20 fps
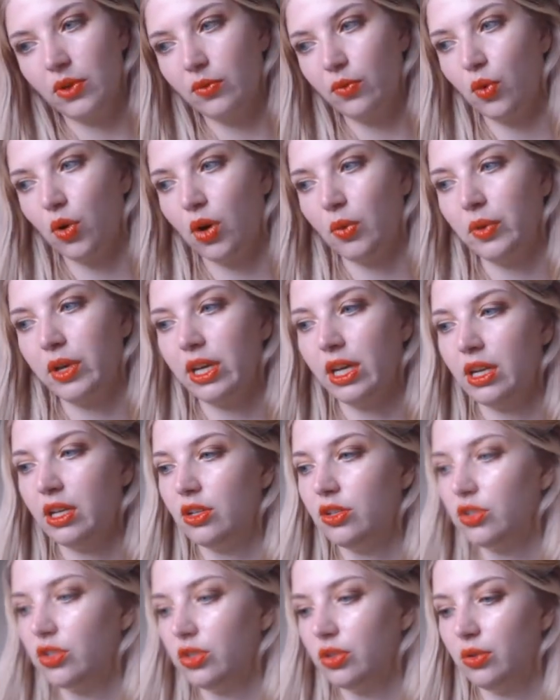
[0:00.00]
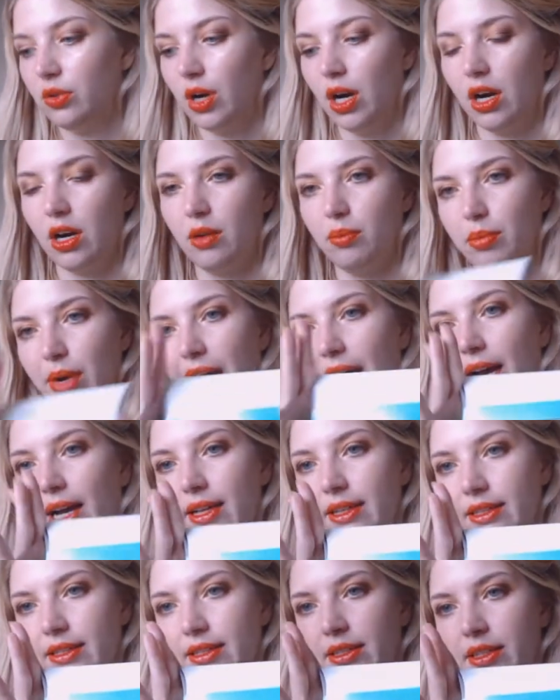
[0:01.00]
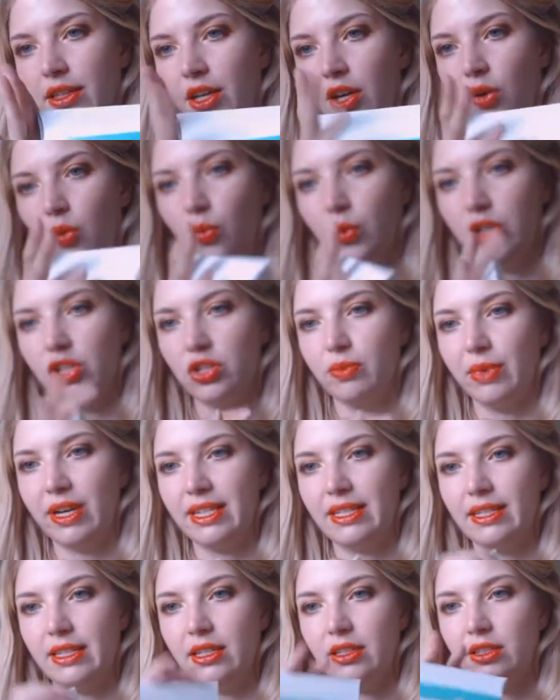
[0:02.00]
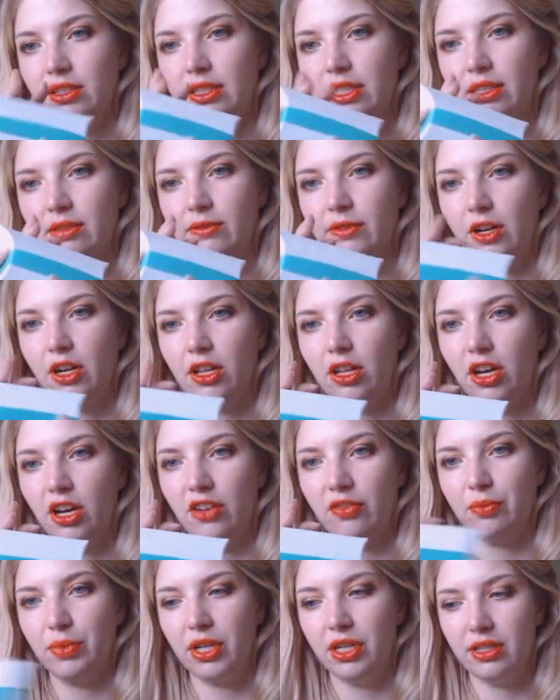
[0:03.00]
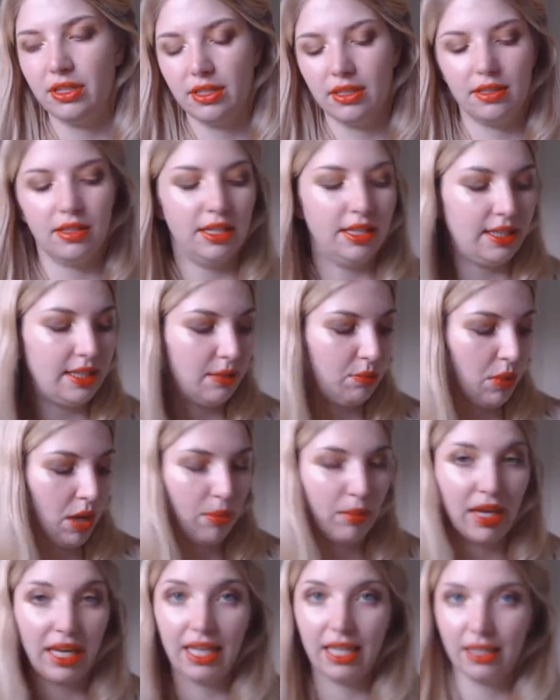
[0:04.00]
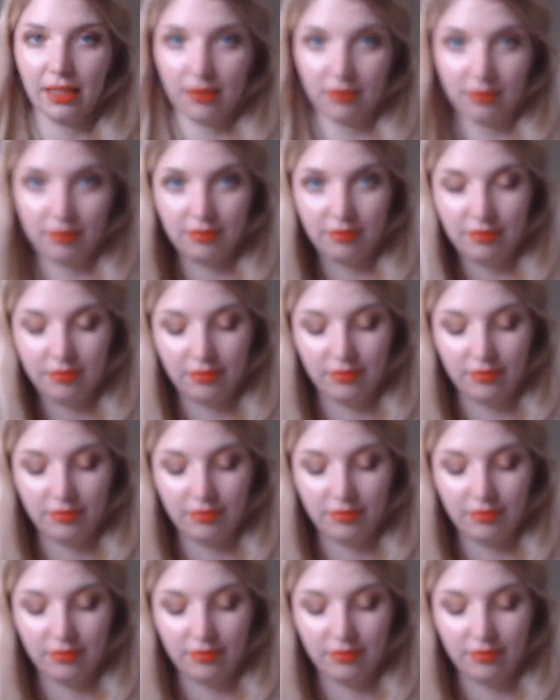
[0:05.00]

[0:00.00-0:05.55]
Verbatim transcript: before we get into our box, which my seal did fall off, but it's it's in my bag.